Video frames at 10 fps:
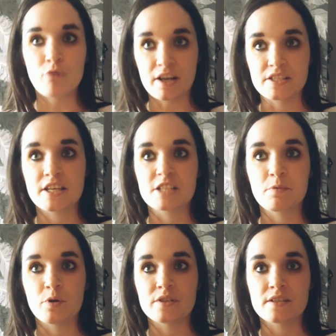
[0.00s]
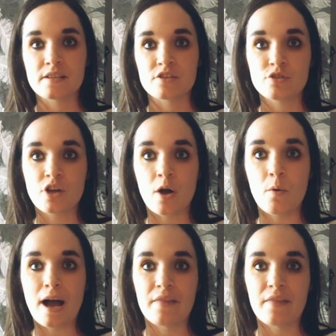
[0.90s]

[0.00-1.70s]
riding experiences as you go,